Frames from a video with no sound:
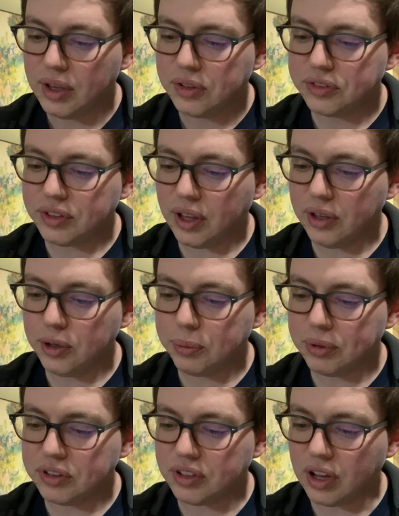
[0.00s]
Sell your
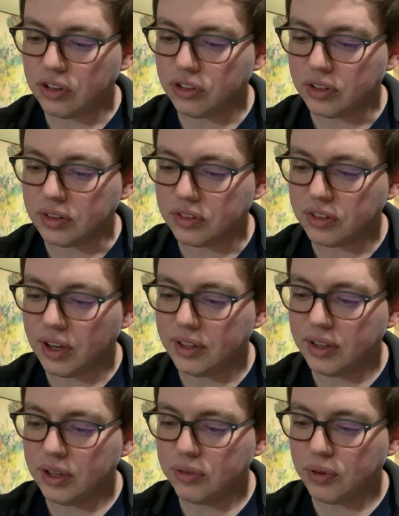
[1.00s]
possessions
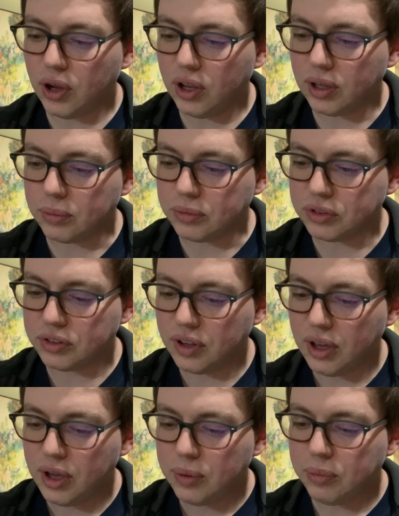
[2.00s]
and give alms.
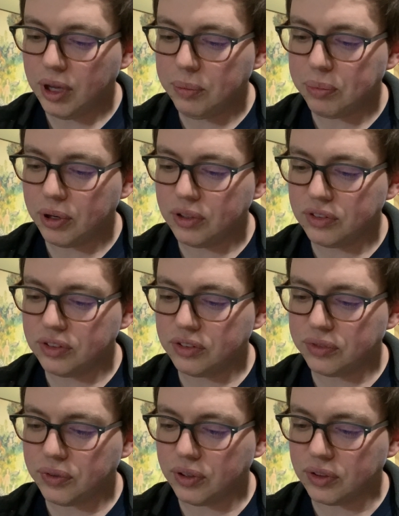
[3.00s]
Make
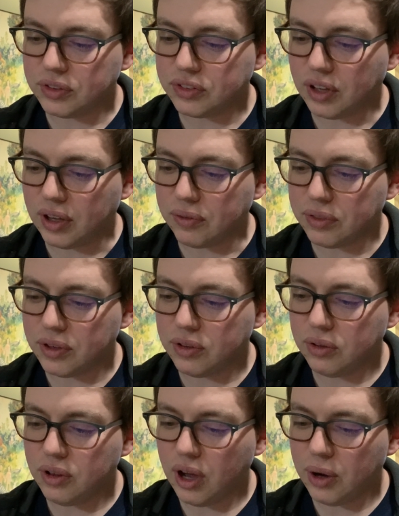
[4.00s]
purses for yourself that
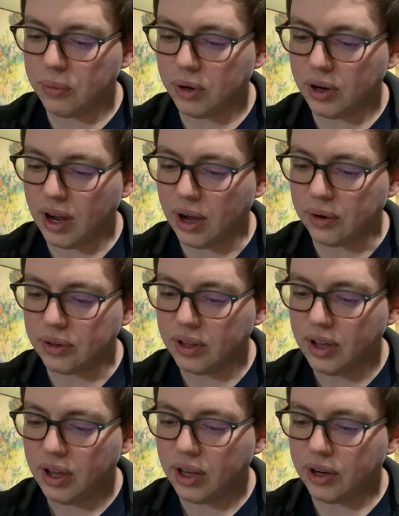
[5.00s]
do not wear out,
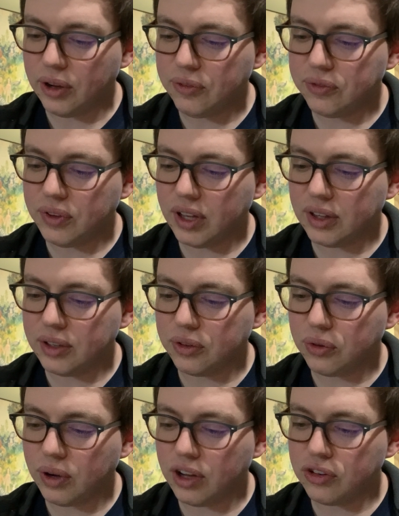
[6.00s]
an unfailing
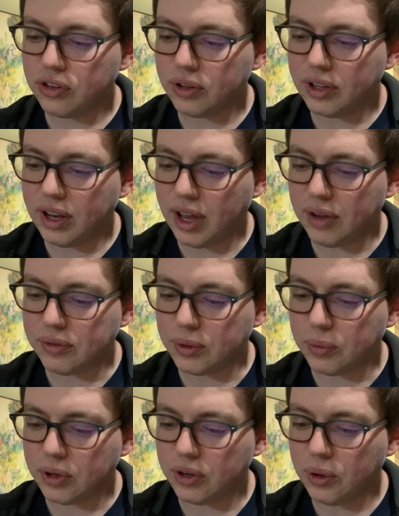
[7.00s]
treasure in
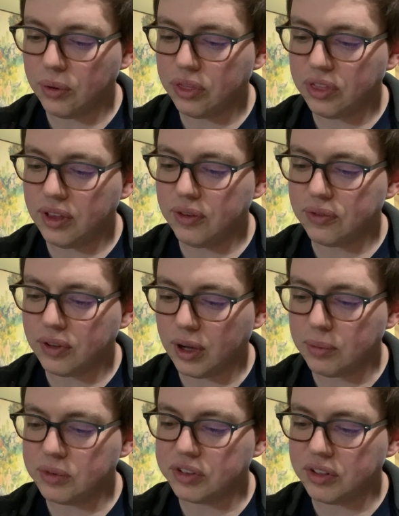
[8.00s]
heaven where no thief
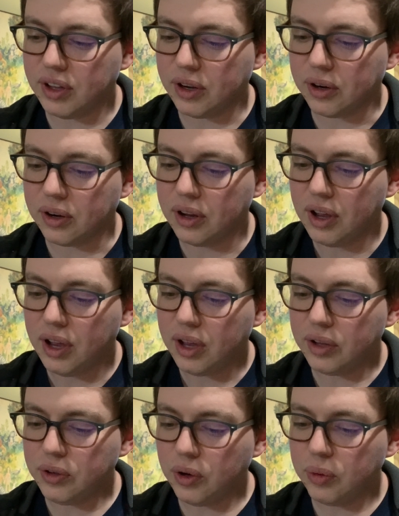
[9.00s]
comes near
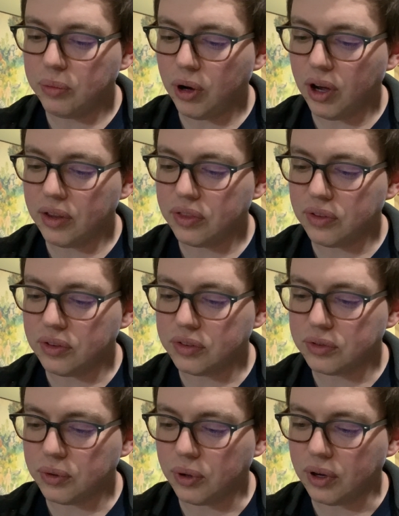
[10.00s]
and no moth
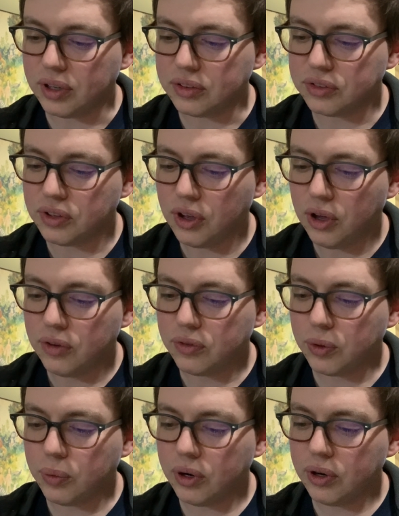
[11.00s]
destroys.
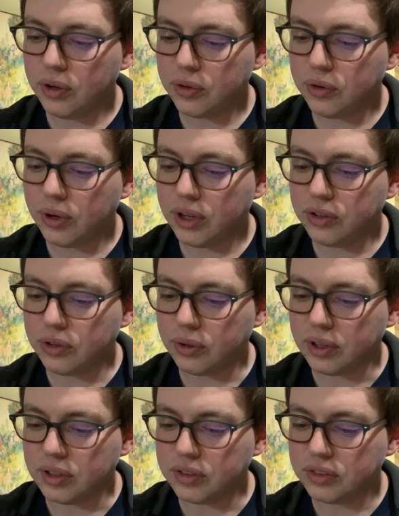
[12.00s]
For where your
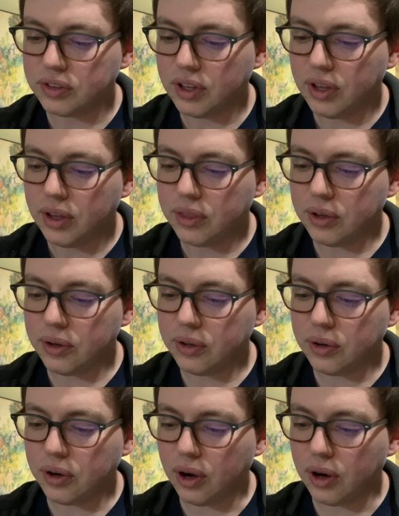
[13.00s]
treasure is, there
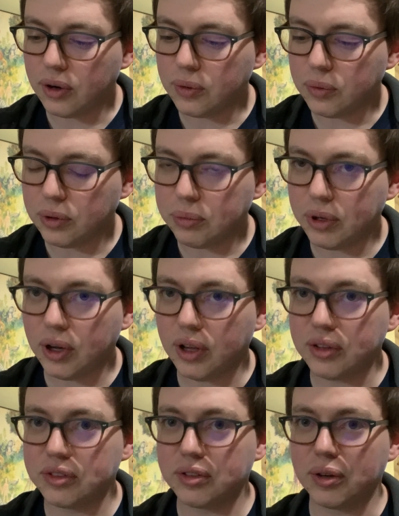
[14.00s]
your heart will be
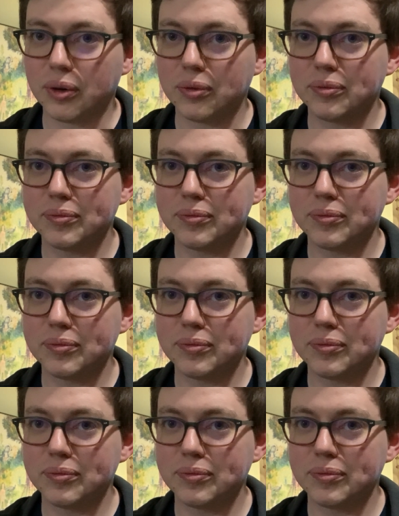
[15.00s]
also."